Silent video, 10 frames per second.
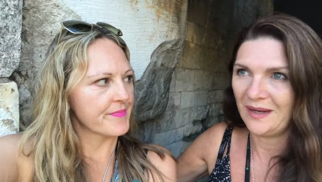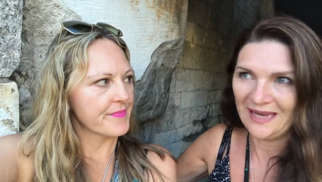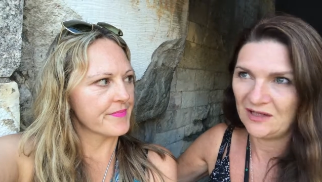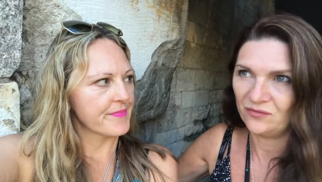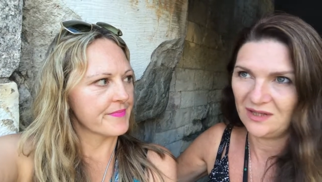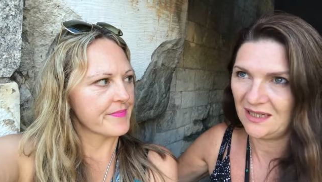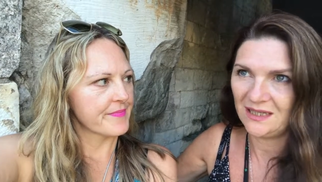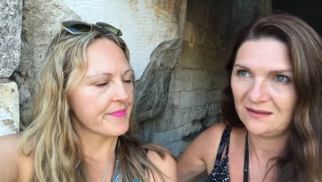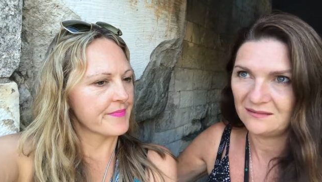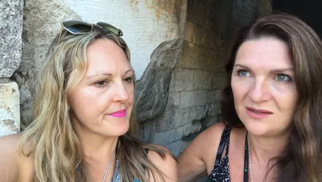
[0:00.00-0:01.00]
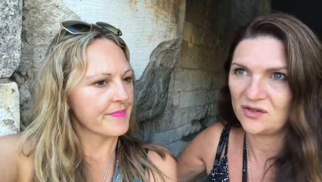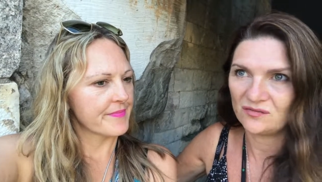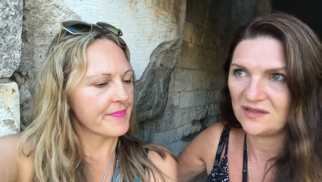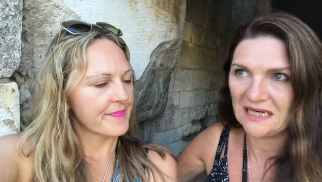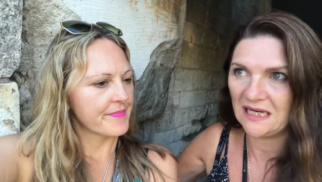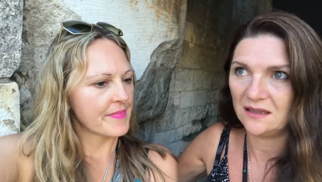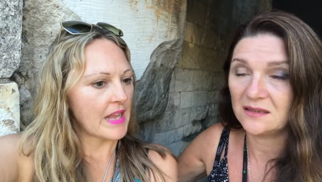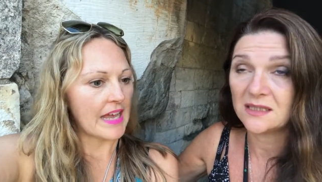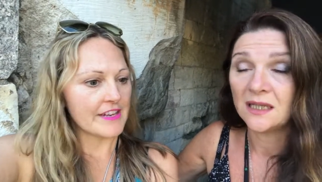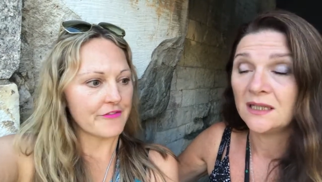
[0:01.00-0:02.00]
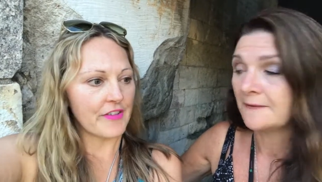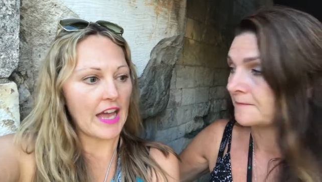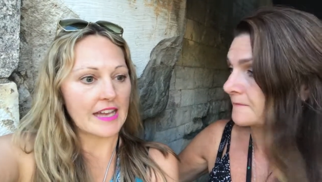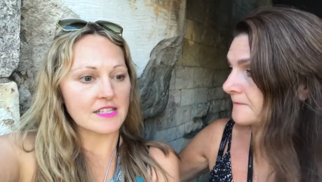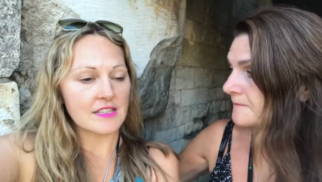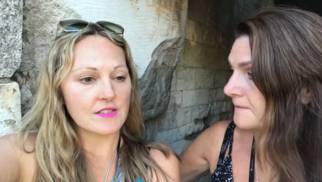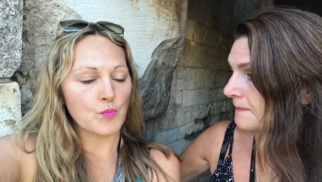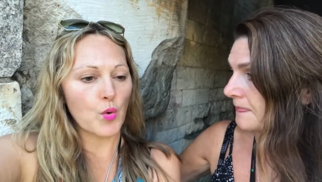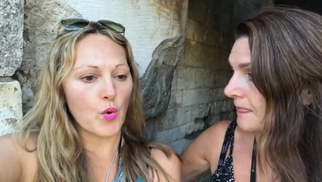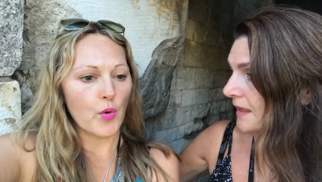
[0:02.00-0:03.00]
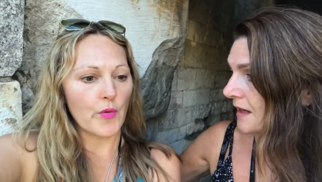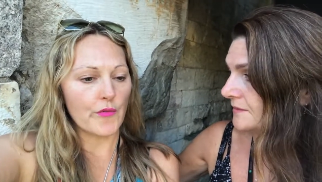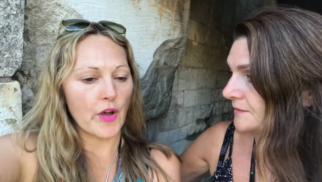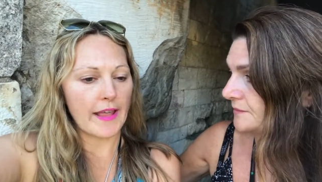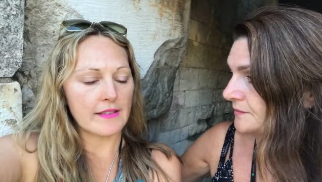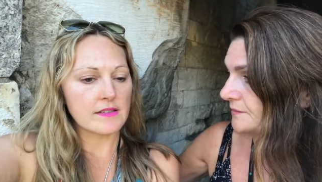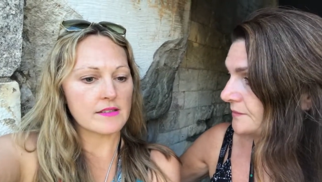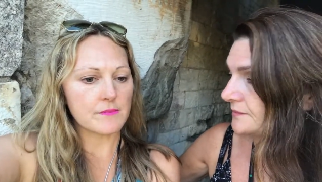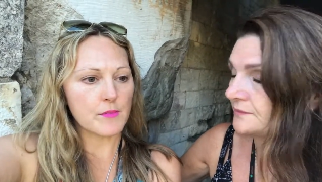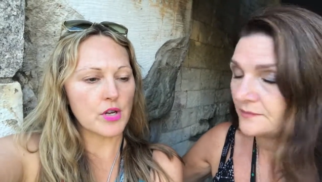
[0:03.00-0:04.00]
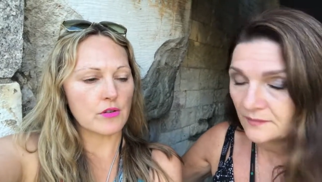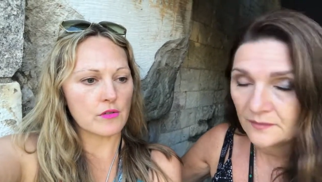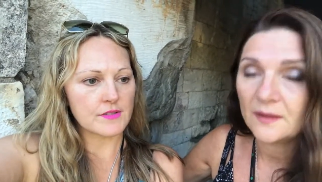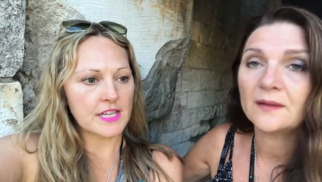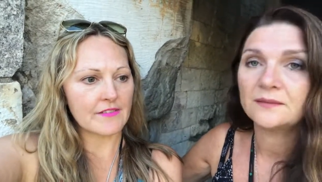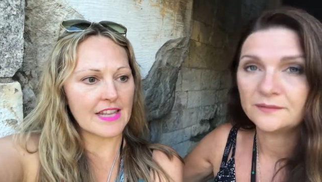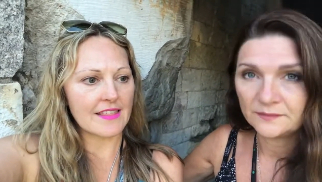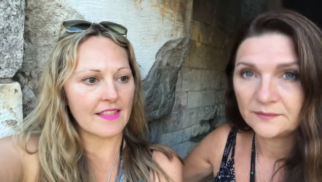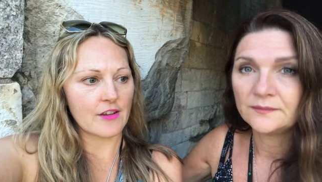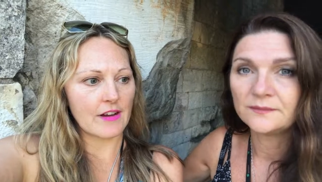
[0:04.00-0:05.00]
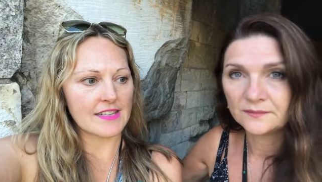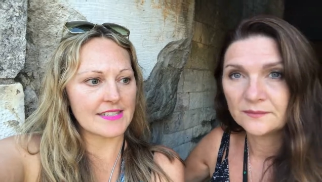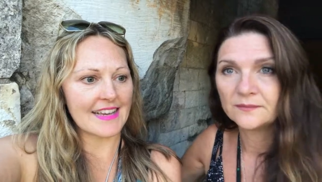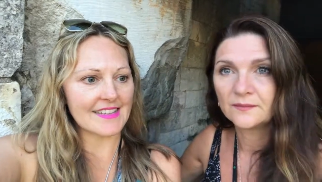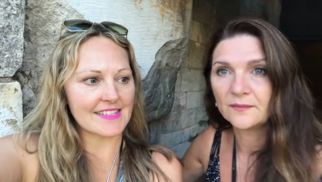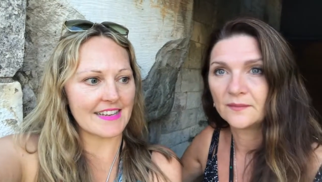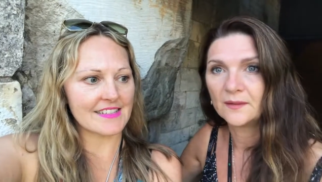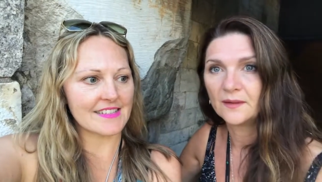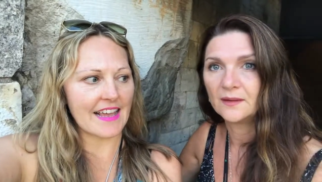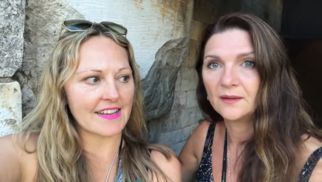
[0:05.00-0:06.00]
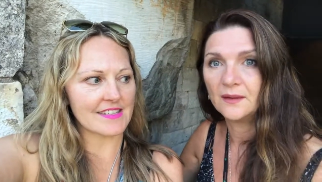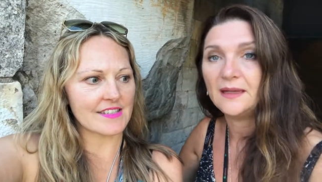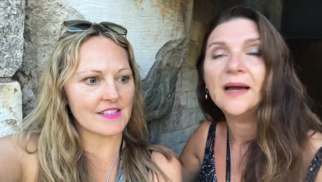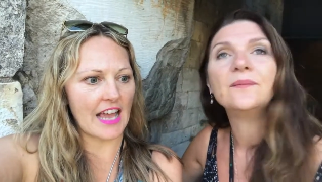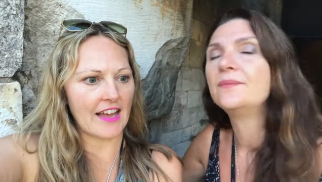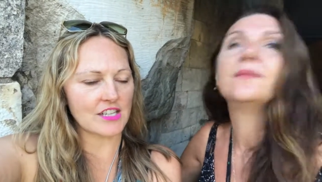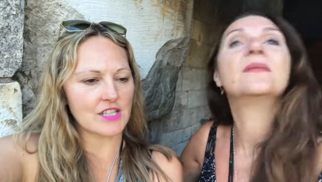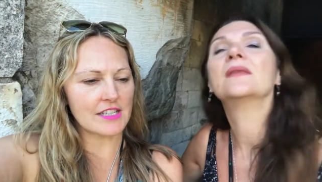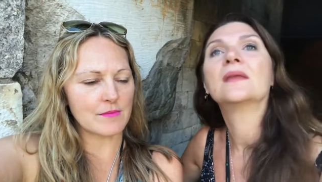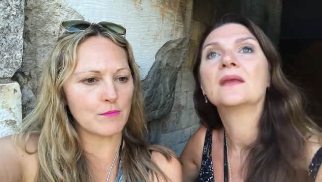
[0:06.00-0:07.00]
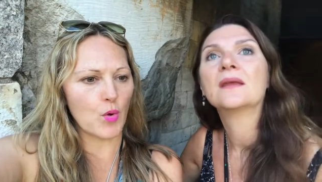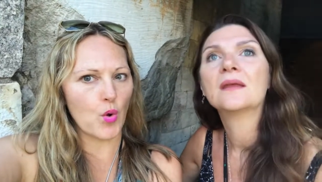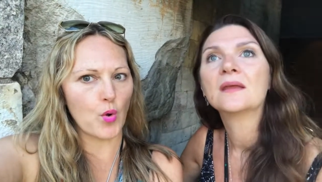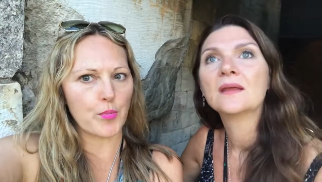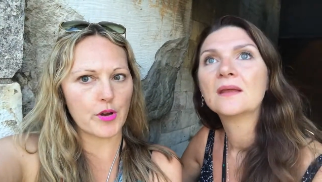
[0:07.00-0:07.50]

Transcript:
Speaker 1: my head. Really, it's just ridiculous.
Speaker 2: And in fact, there's more violence and murder on TV than there are sex scenes. Sex is yeah. actually more